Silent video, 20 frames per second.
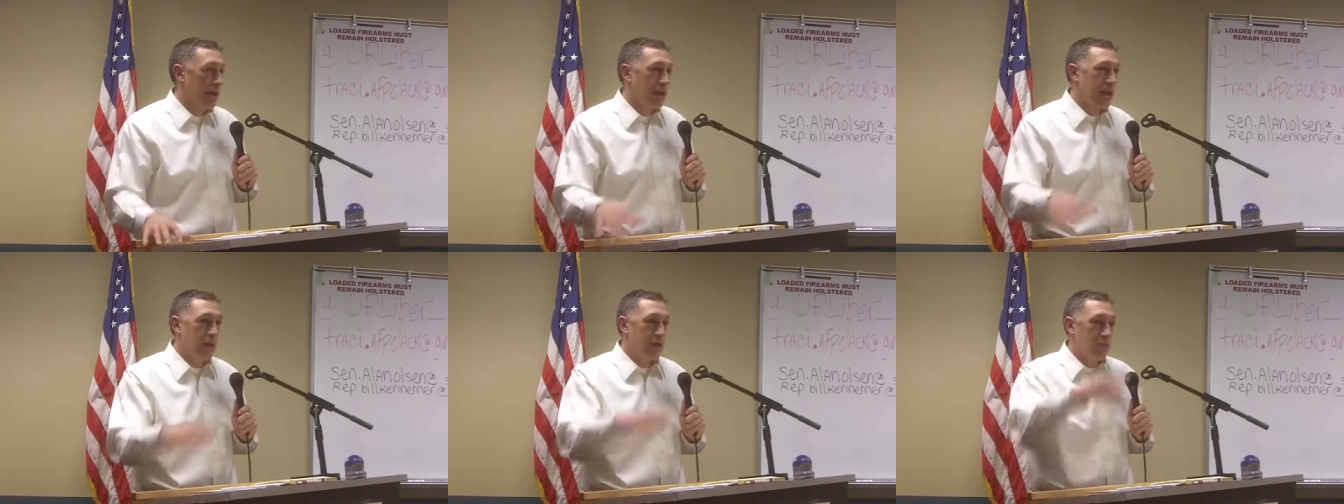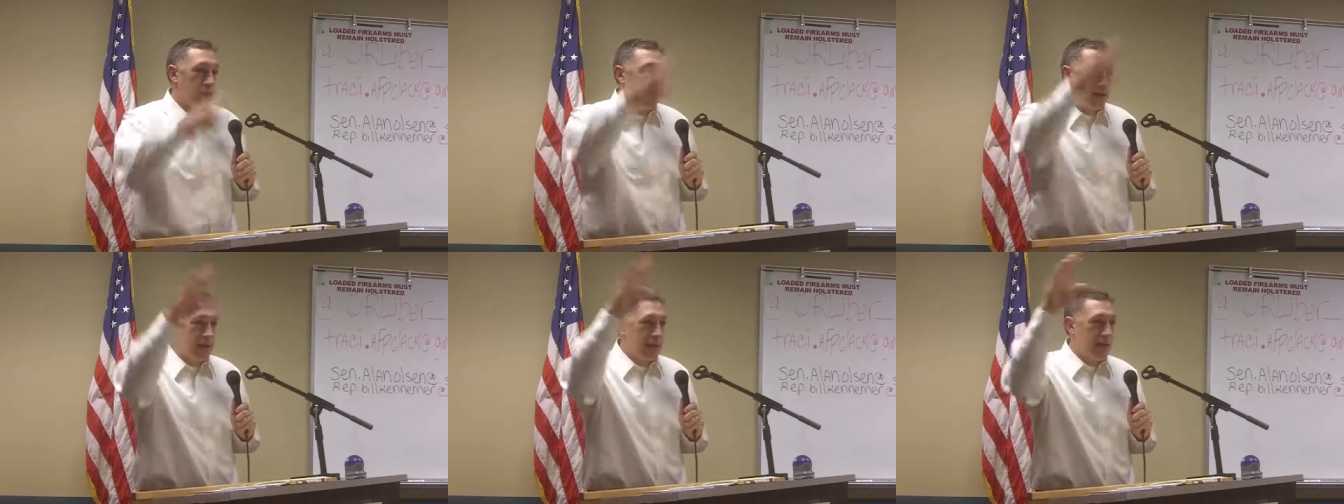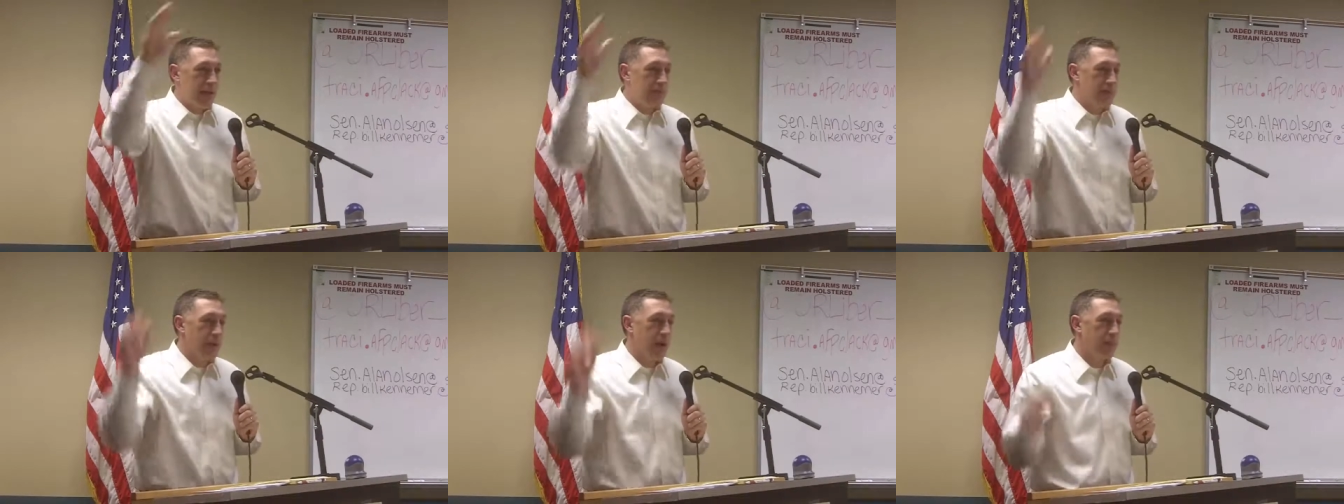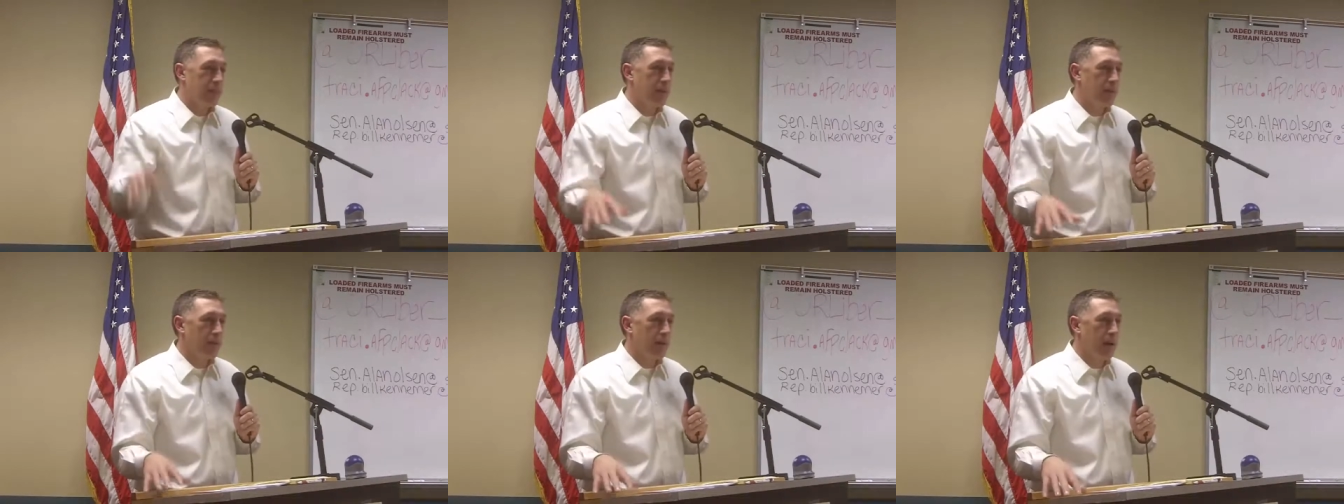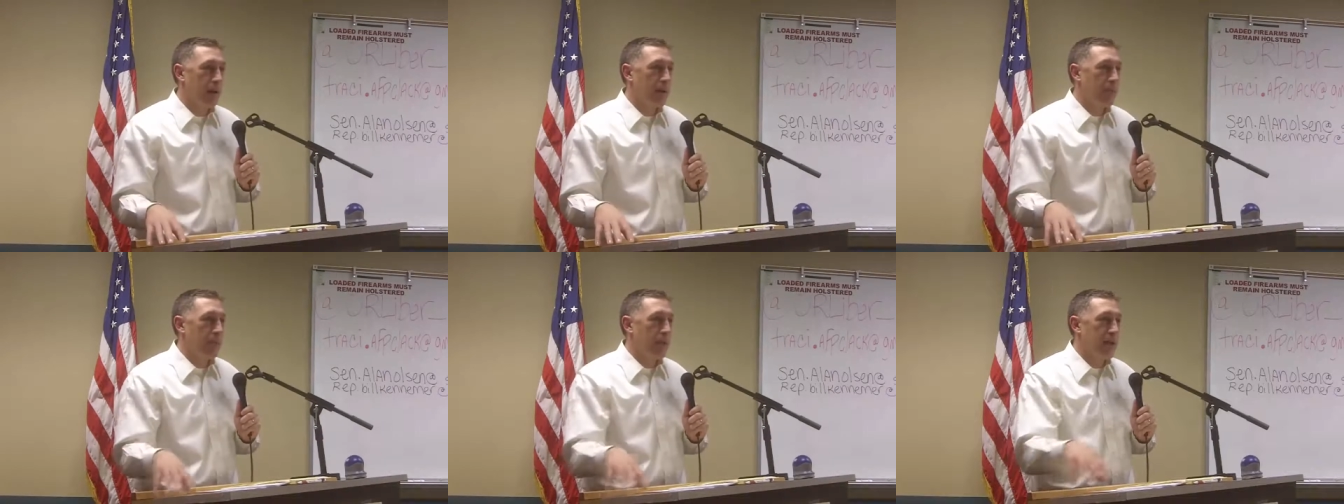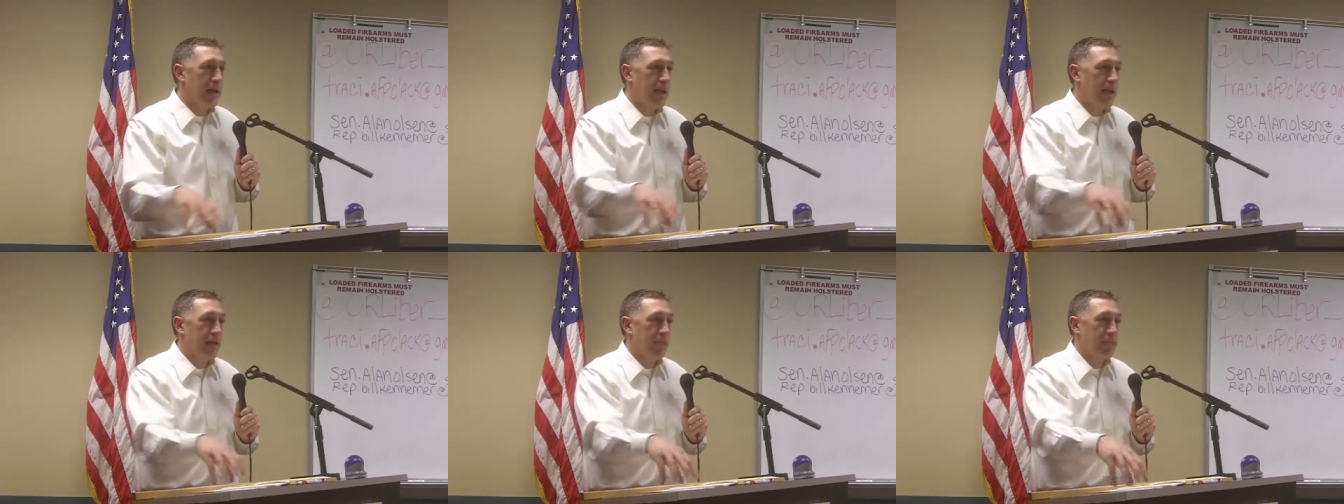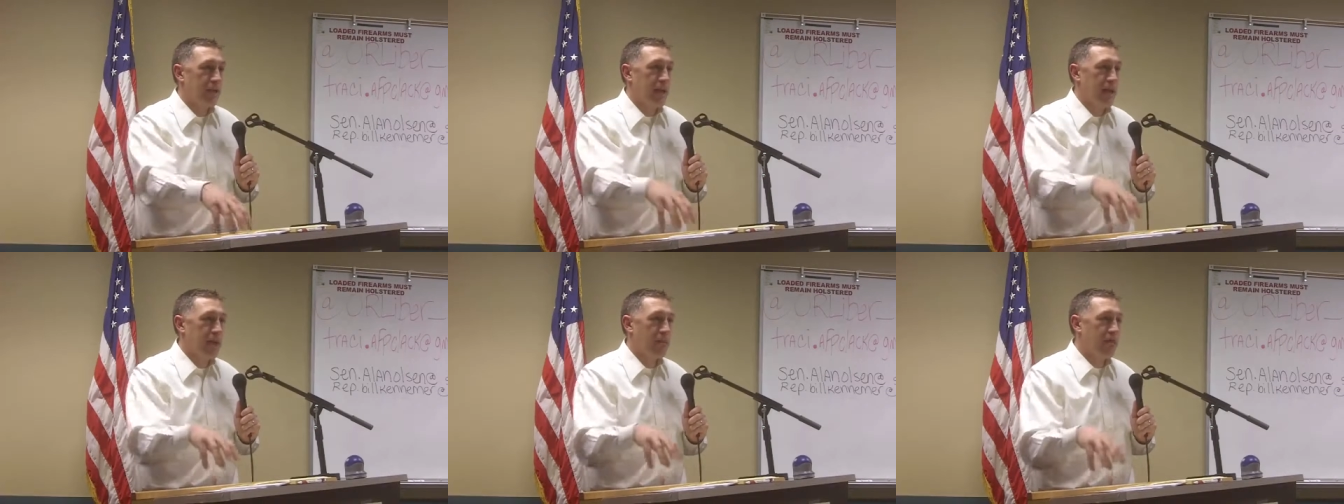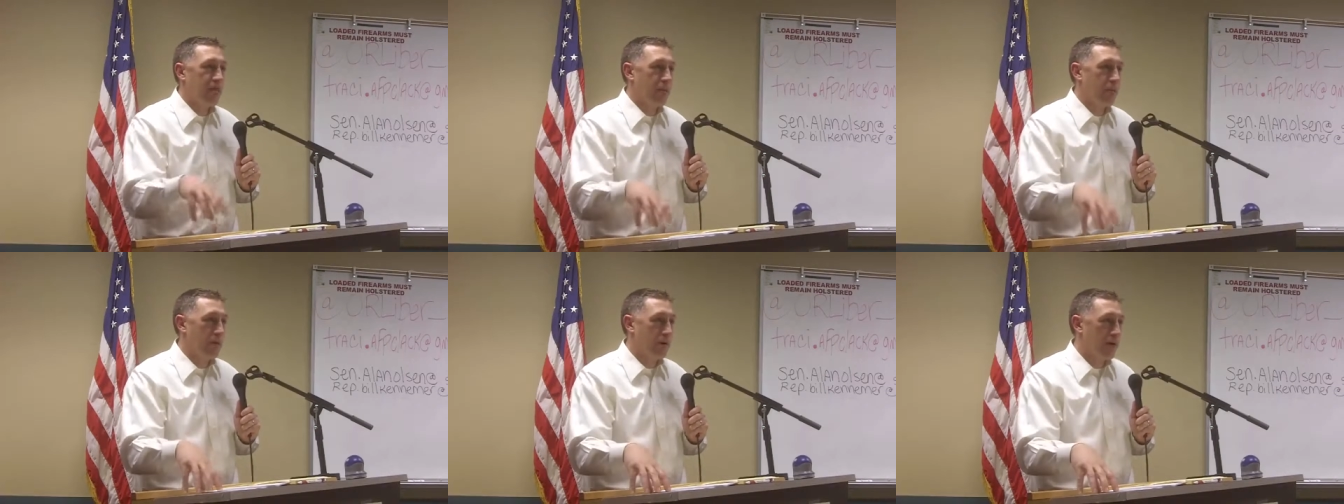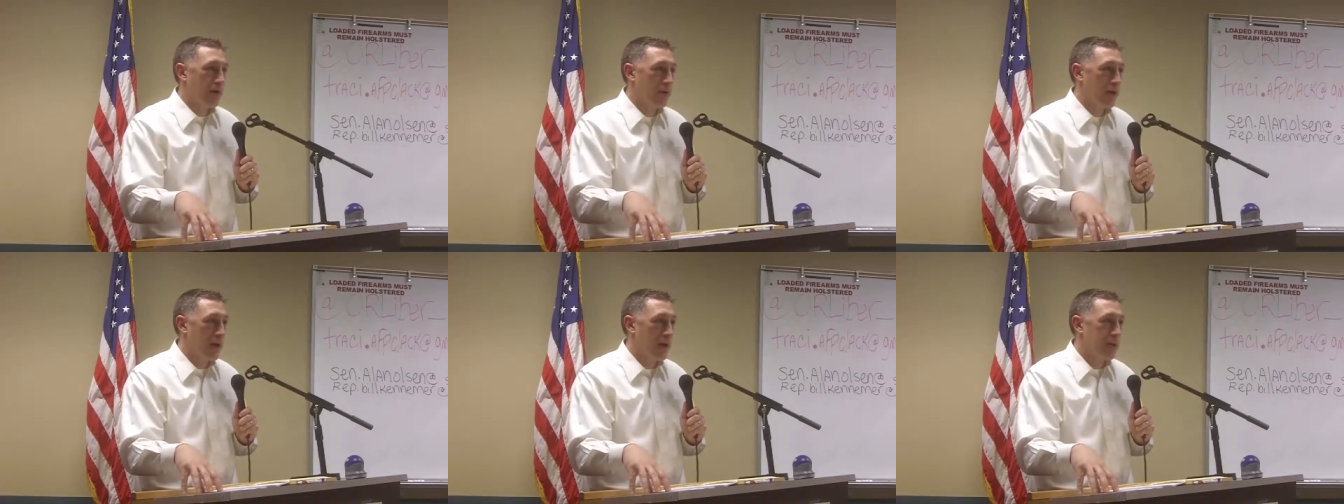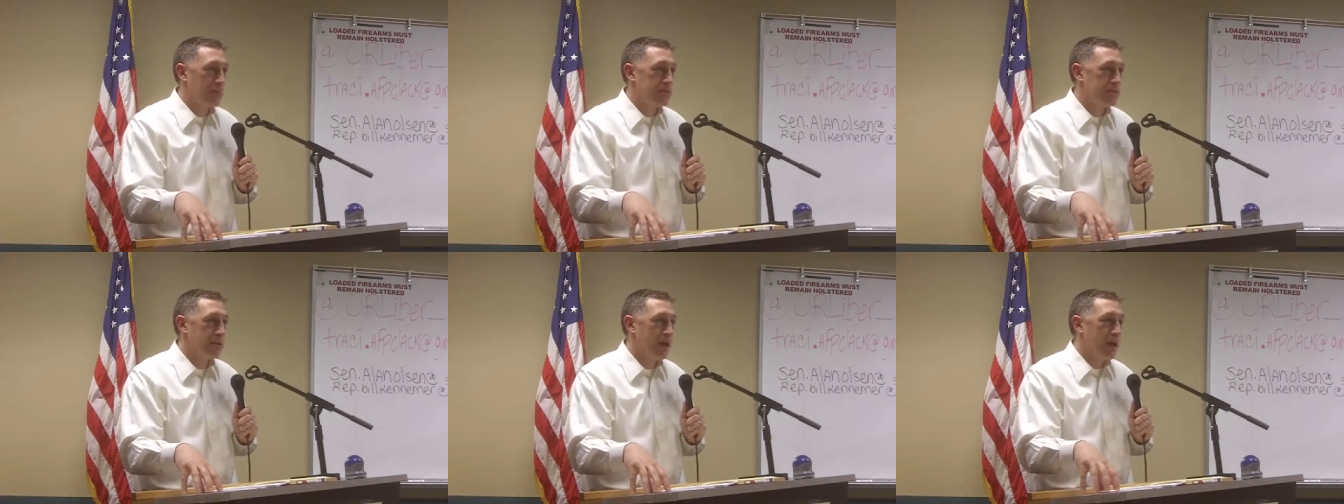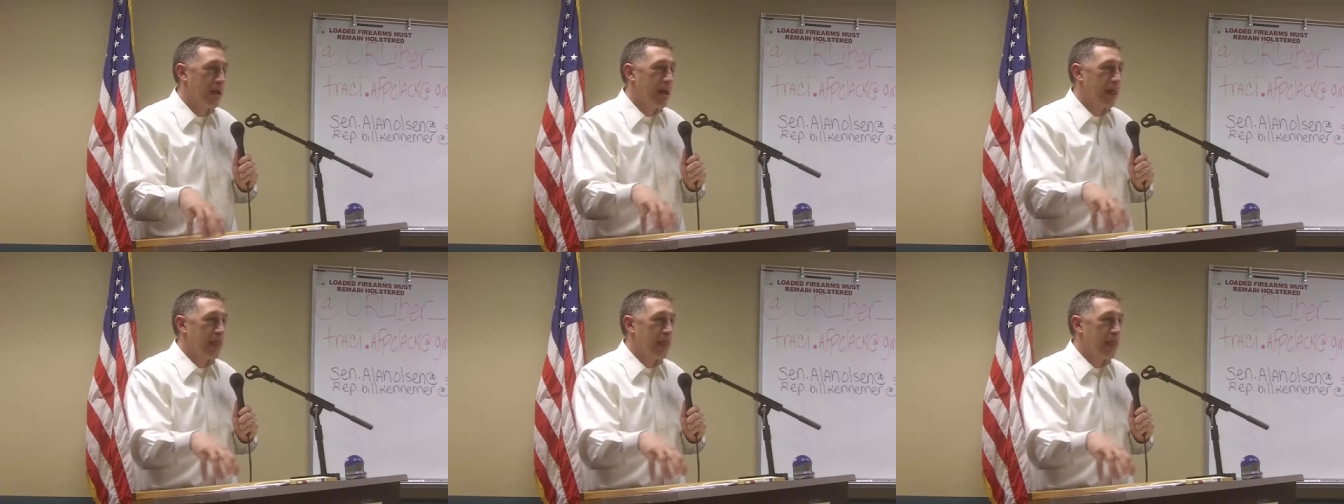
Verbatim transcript: again, thinking top to bottom, we have to have programs